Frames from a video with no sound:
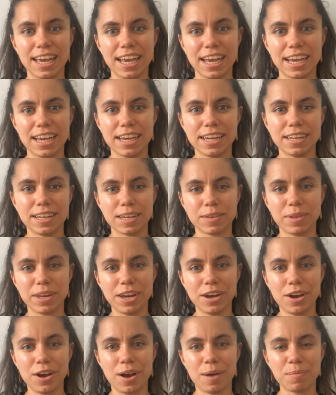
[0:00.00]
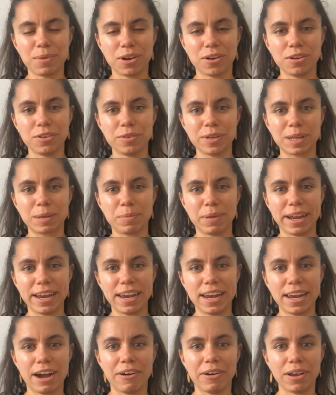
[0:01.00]
In this video, I'm going to explain
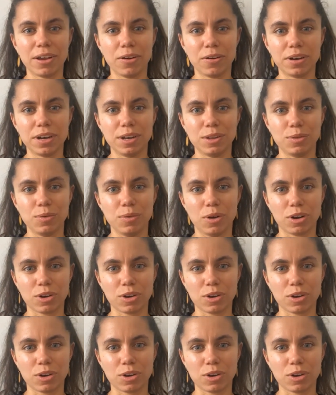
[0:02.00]
how I got into